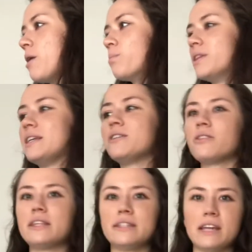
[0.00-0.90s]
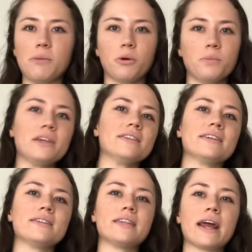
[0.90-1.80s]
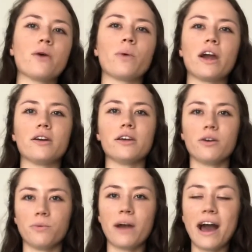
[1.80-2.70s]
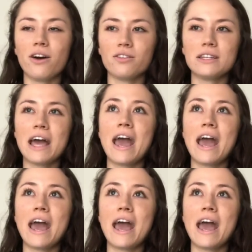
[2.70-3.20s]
But these are the staple pieces that I wear year round,